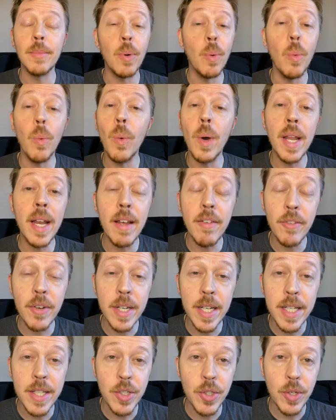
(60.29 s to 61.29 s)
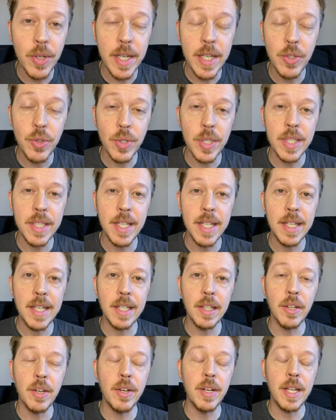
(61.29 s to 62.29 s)
whatever it is you're interested
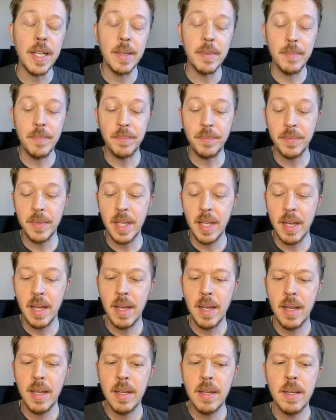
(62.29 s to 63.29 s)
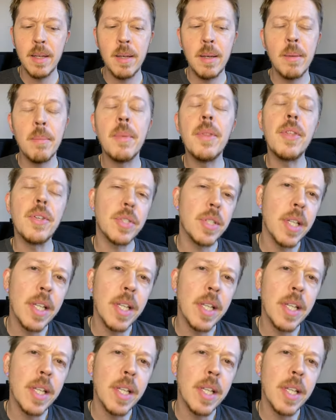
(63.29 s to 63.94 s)
in learning. But there's a